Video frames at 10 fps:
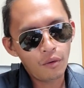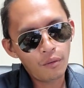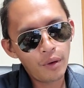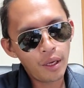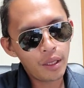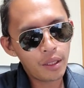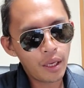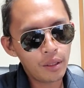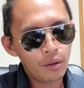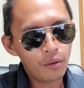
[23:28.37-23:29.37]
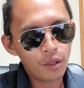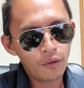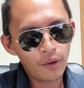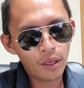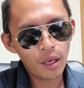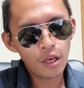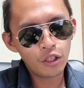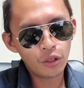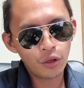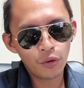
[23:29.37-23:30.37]
with a
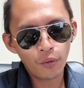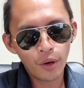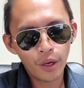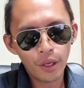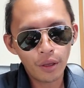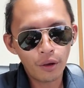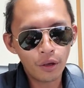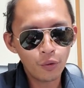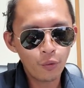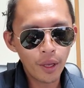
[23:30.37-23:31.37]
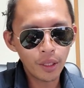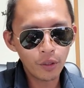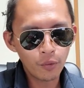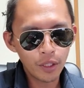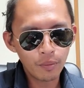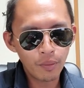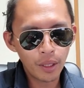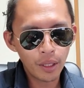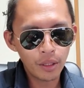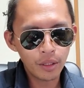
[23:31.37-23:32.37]
notification on when it was
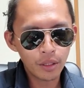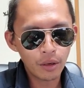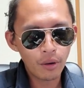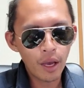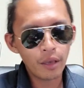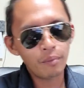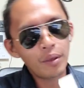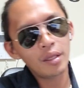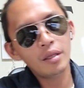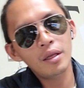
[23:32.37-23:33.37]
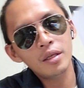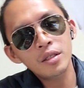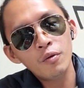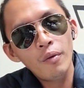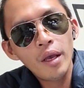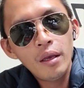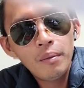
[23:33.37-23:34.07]
bidded. So I bidded this way